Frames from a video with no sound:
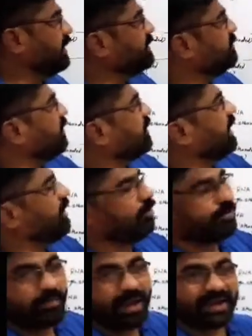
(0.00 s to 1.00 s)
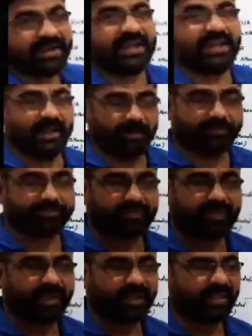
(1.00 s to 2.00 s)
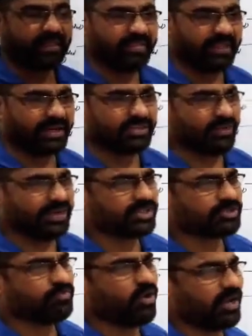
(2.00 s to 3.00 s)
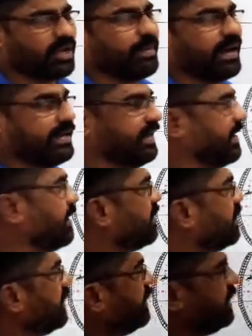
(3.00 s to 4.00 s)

There is one kind of the bacteria, that is very smaller bacteria.